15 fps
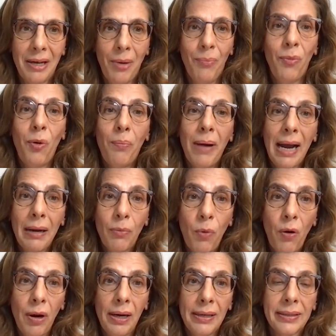Mobile
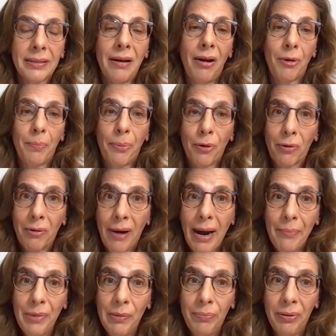wallets are
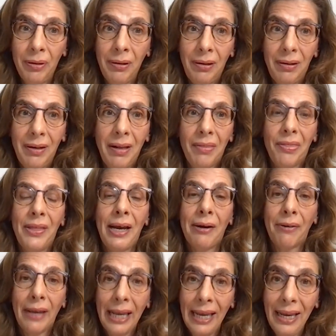programmable,
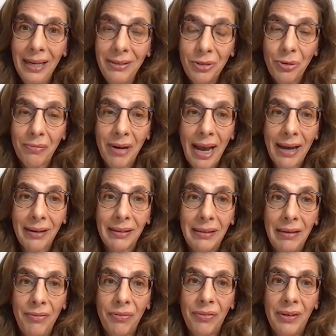they're
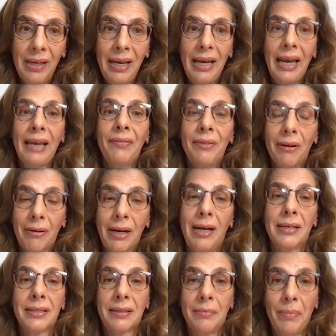interactive, and they're
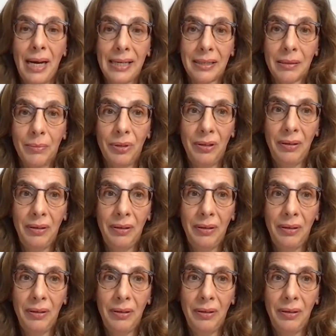customizable.